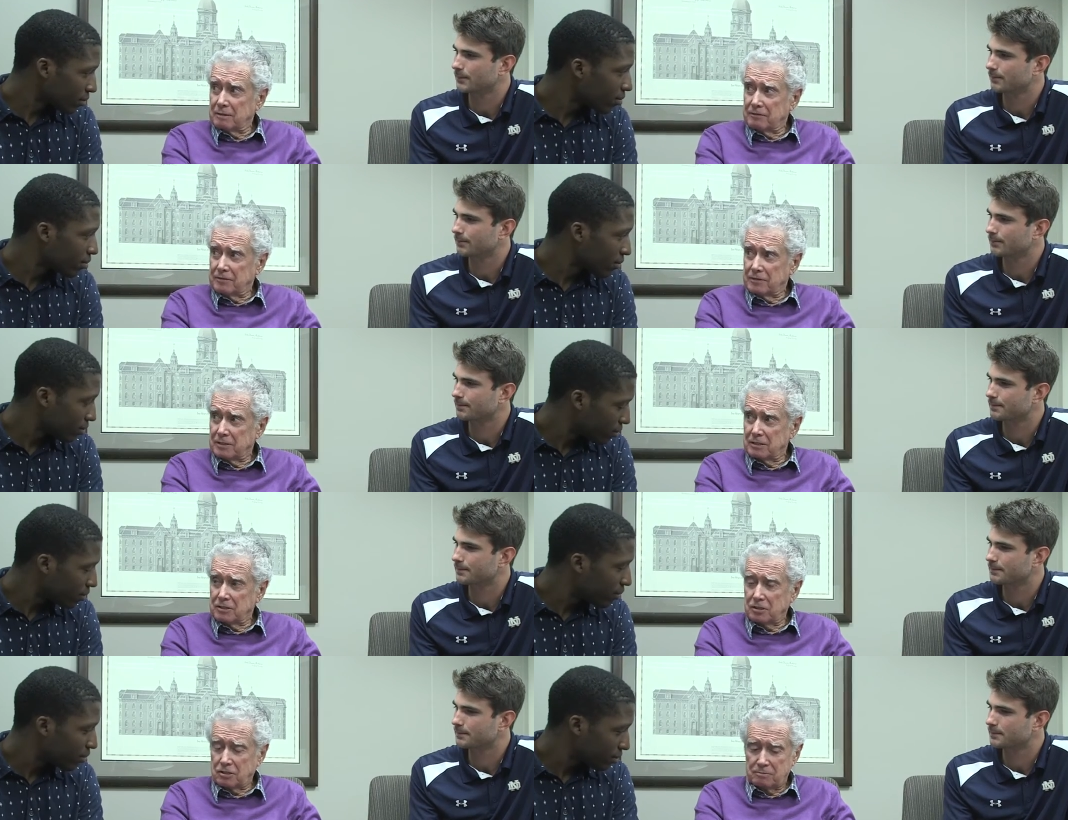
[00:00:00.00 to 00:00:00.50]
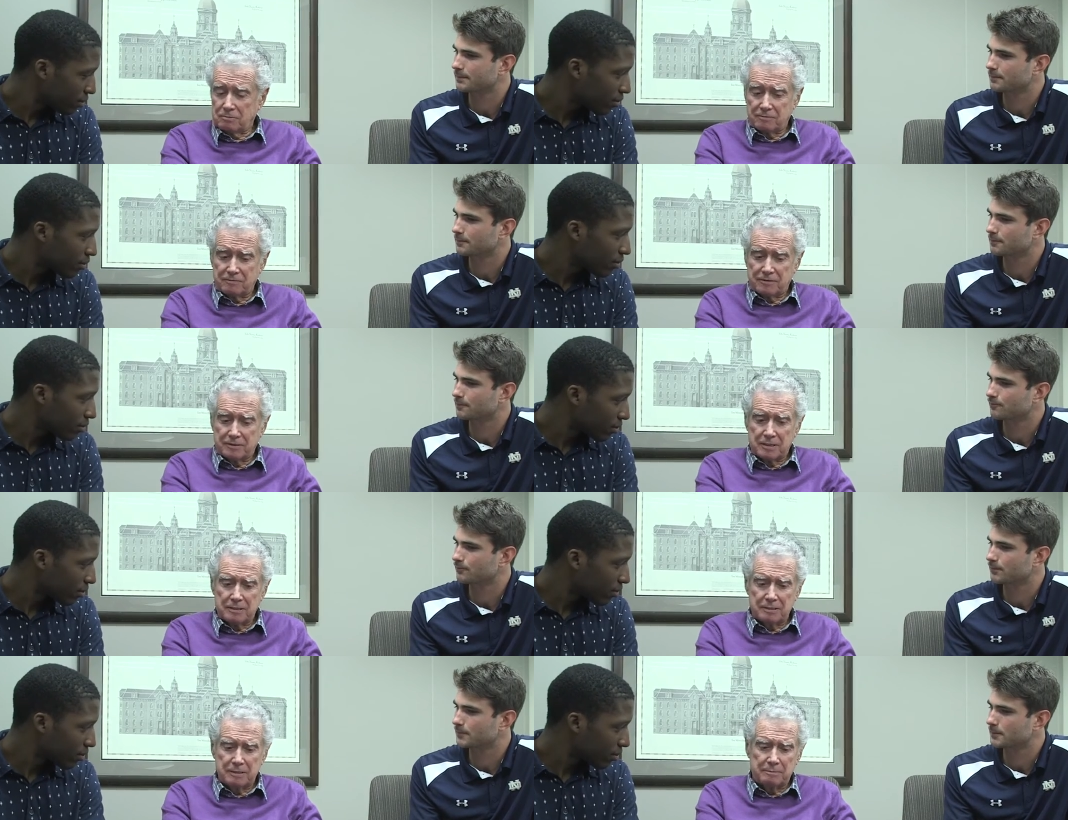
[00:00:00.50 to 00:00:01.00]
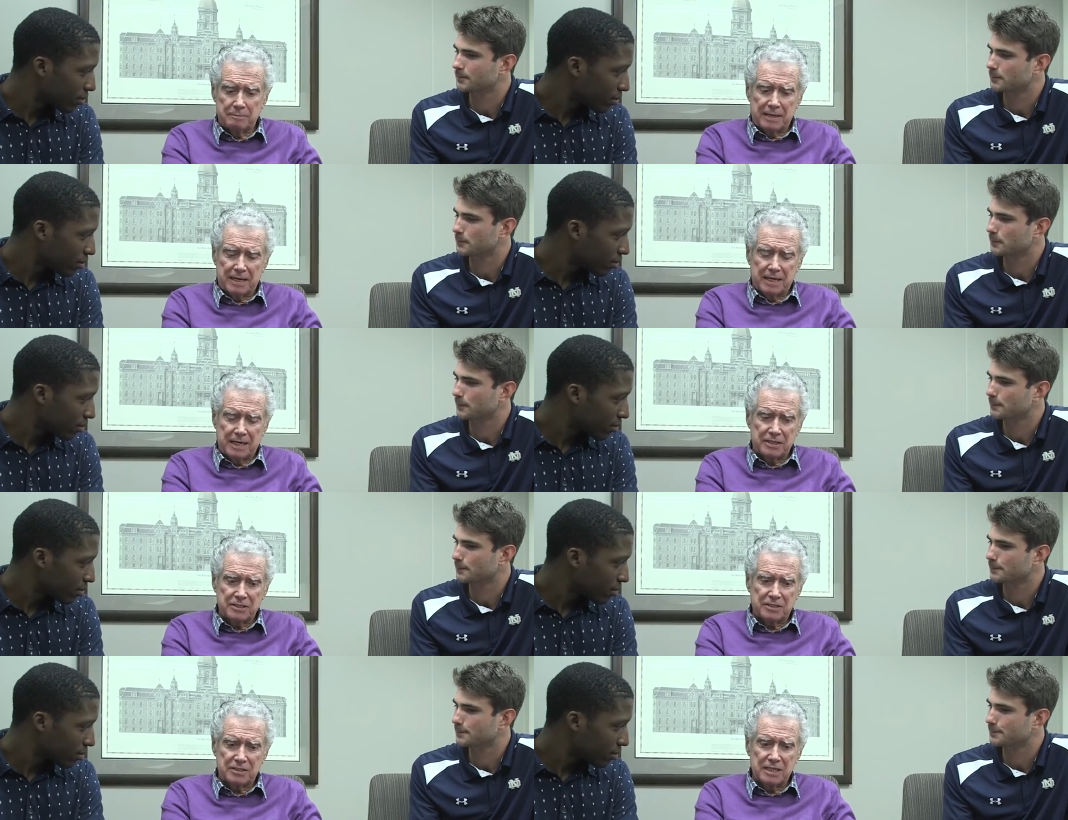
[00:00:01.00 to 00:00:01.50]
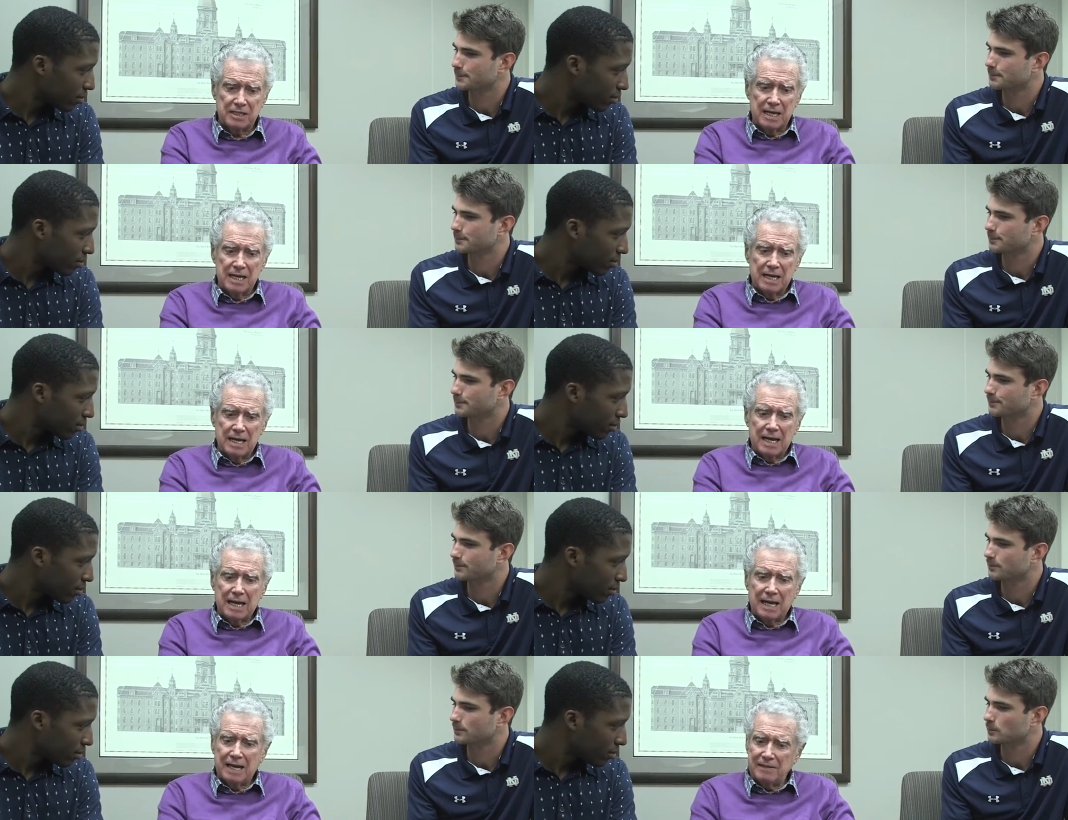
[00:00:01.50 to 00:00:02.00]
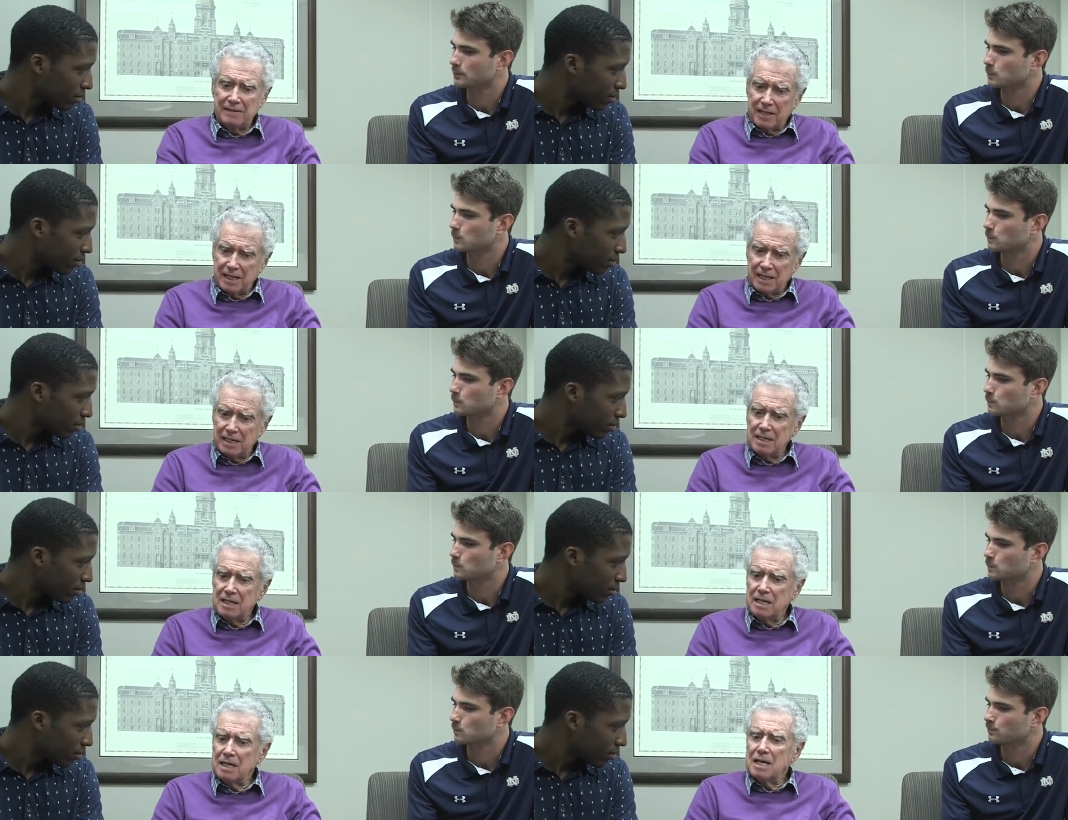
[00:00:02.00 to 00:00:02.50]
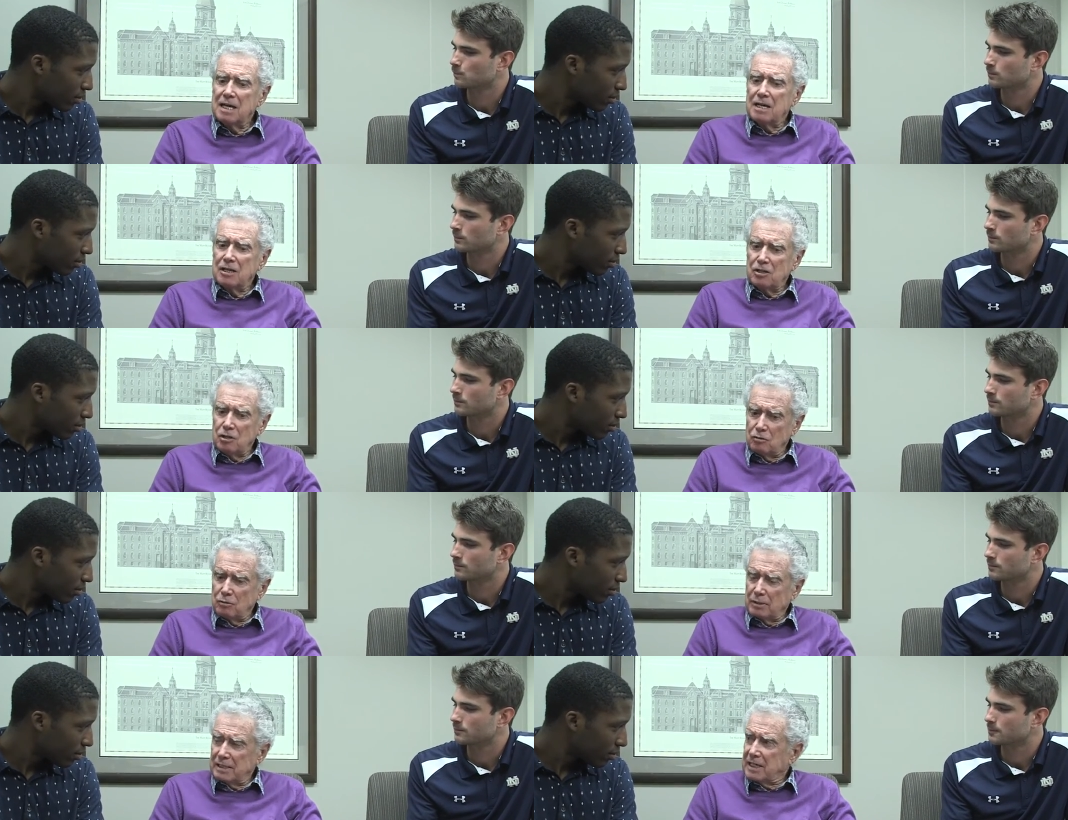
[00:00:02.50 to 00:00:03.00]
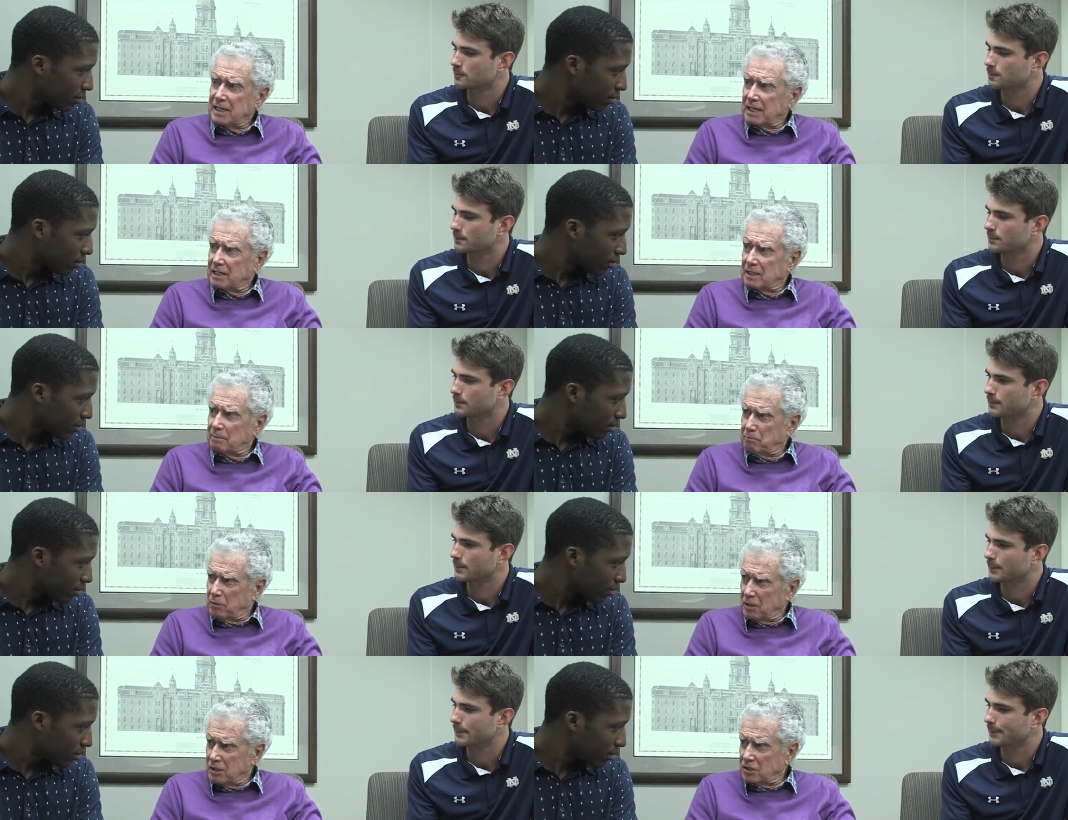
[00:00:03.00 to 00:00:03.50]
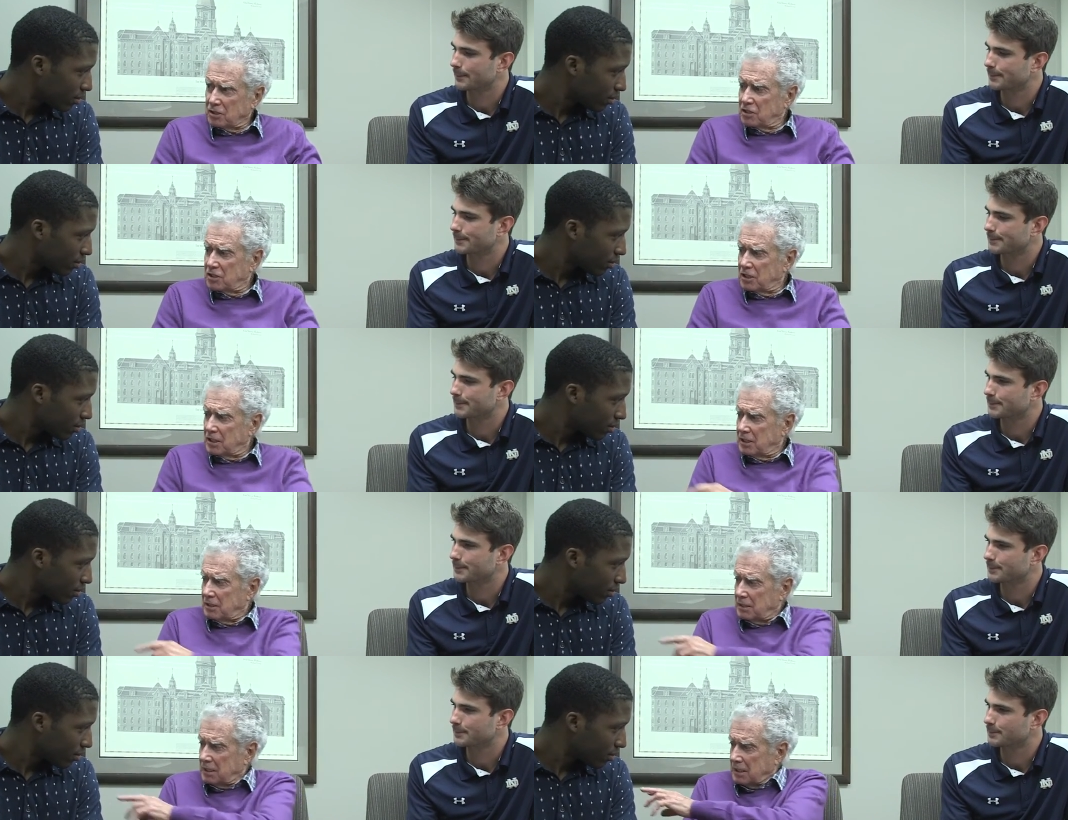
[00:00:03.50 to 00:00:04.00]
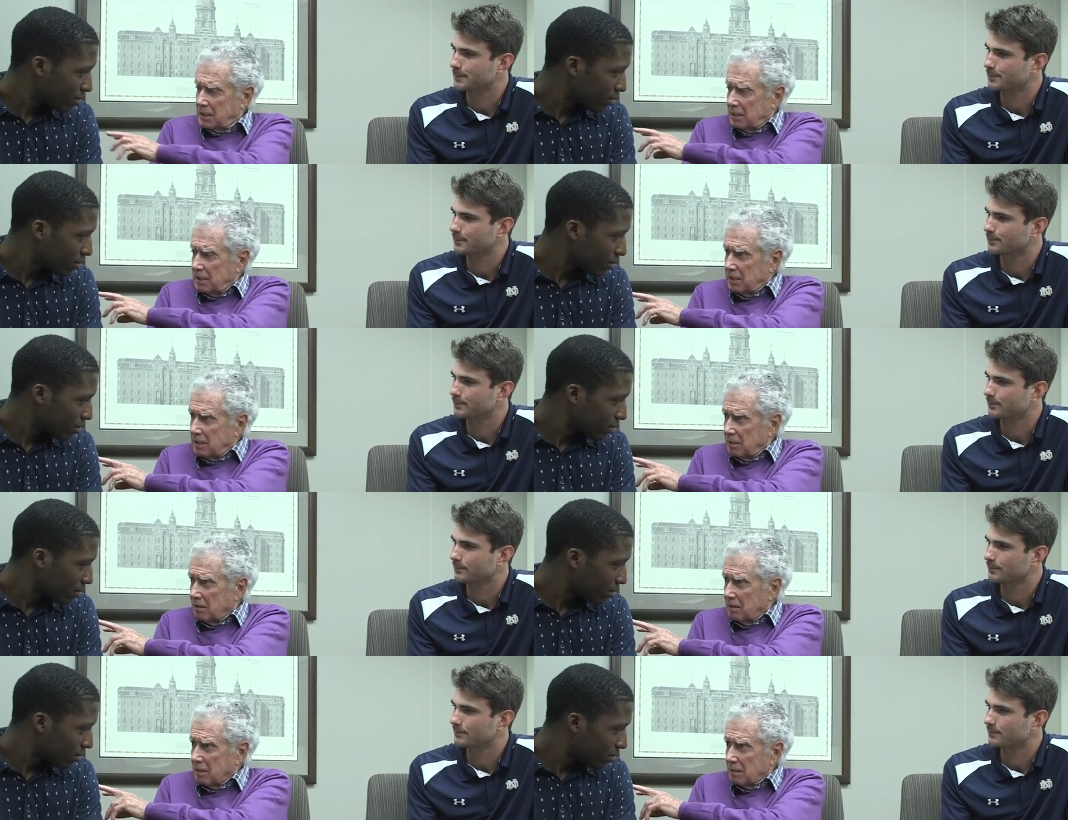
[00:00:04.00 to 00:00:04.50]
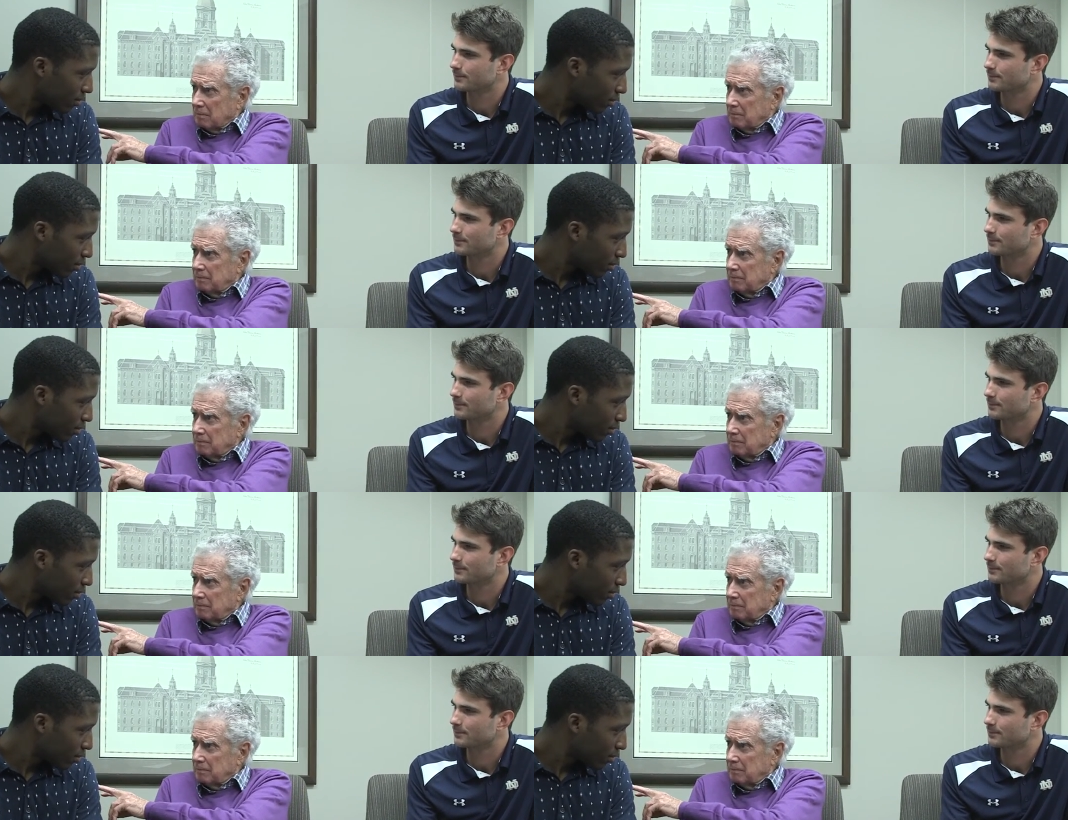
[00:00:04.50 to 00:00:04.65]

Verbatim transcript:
Speaker 1: the for the for the bass, and then you would get a punch in, in the arm,